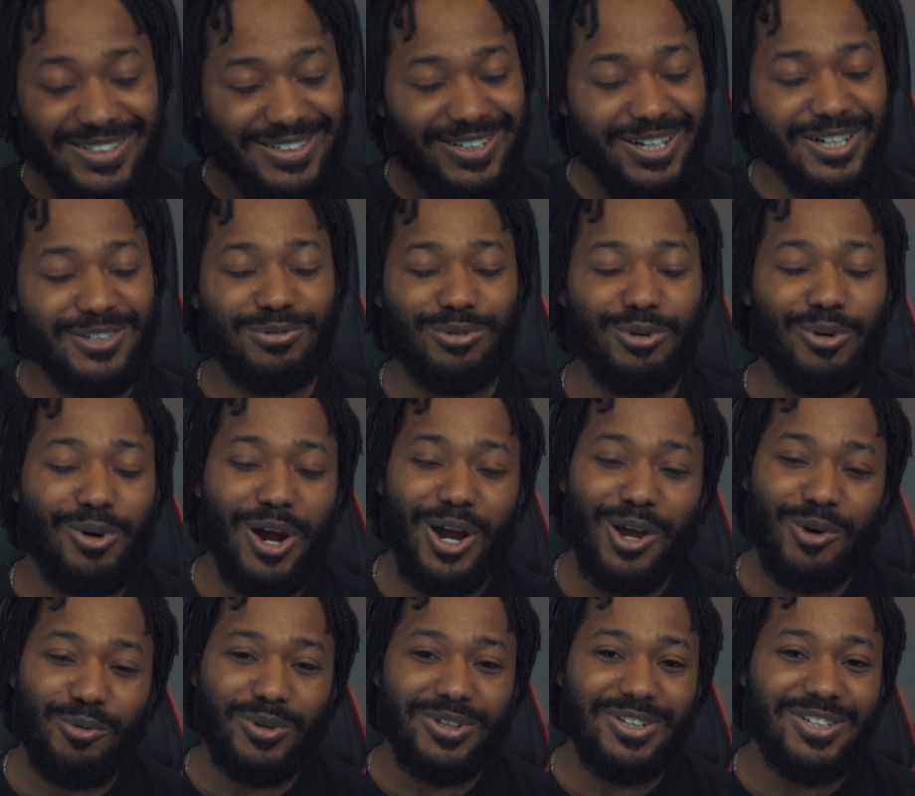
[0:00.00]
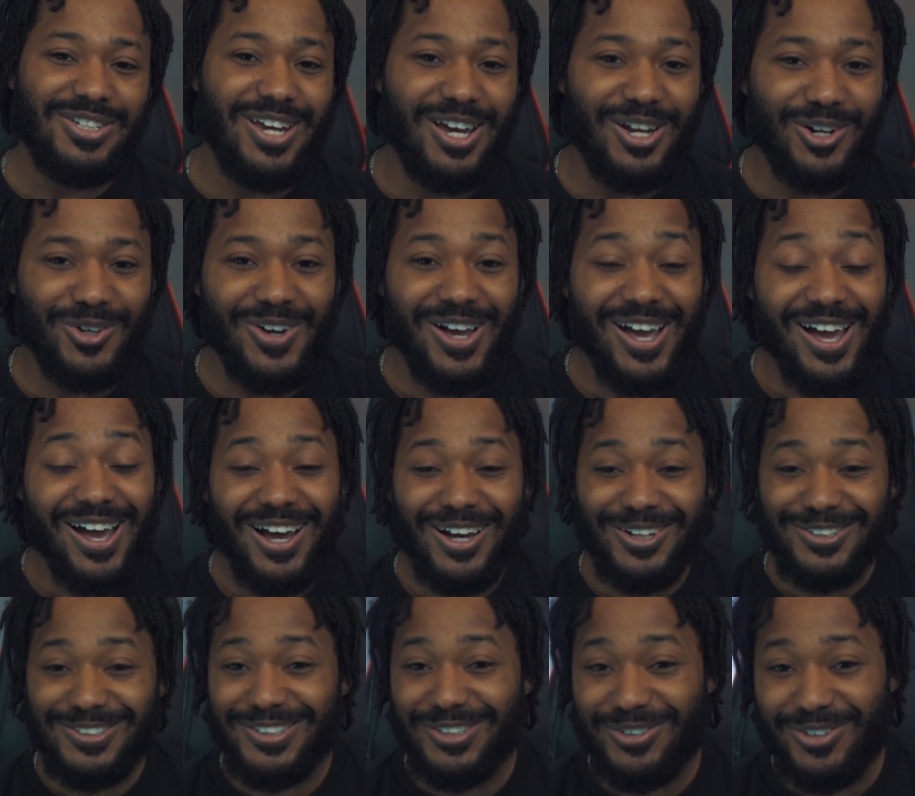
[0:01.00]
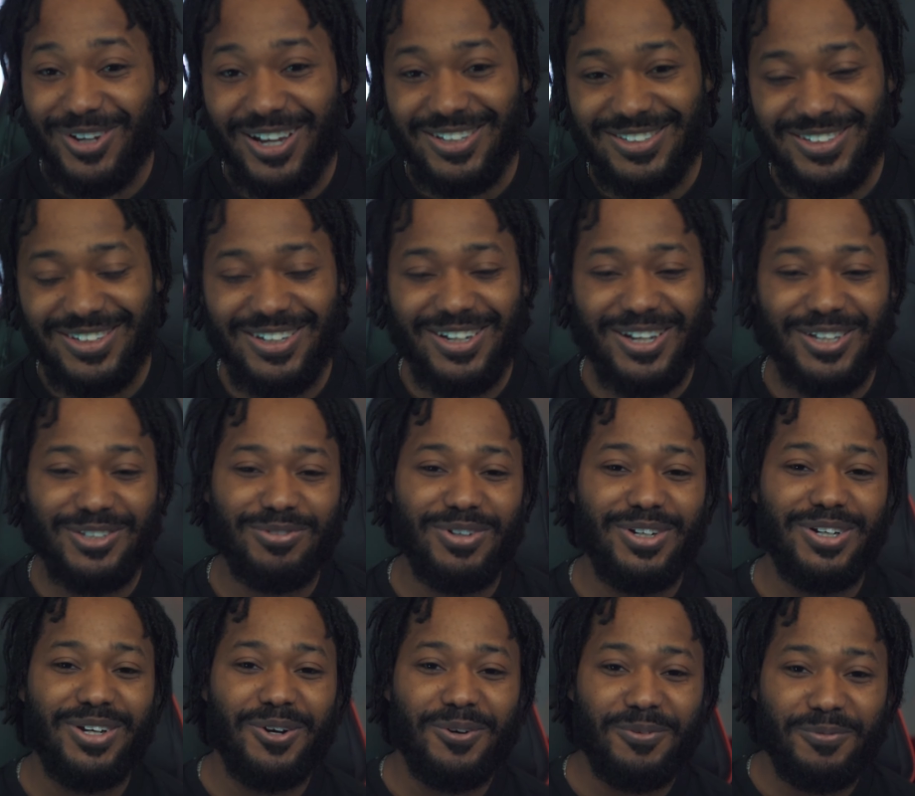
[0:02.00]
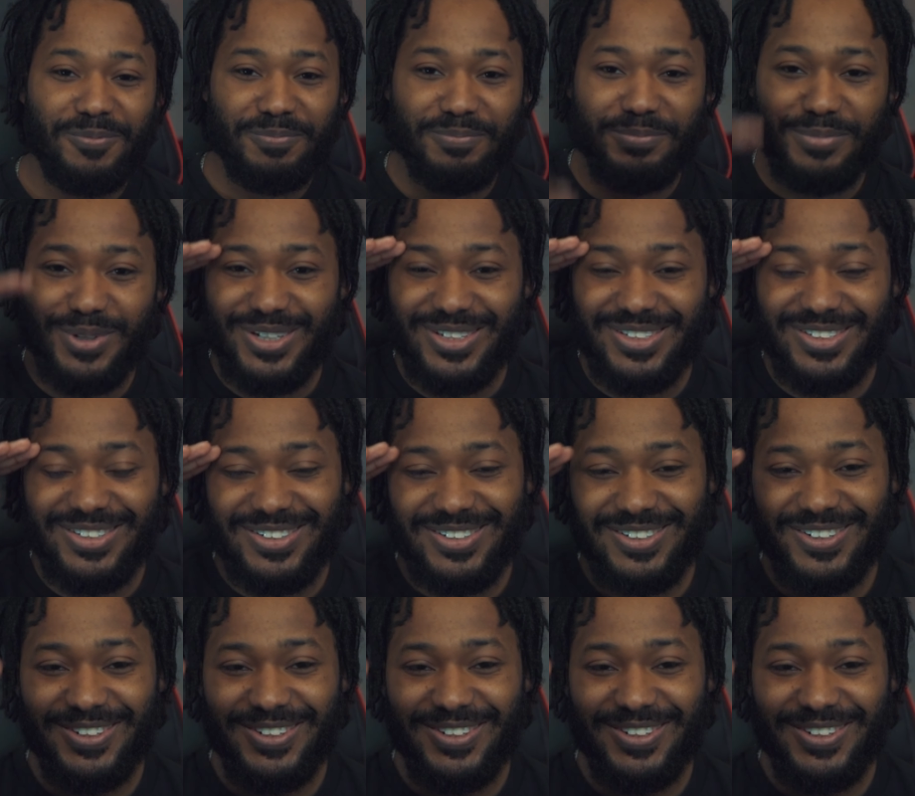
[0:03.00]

Thanks for rocking with the channel. I'll see you guys in the next video. Peace.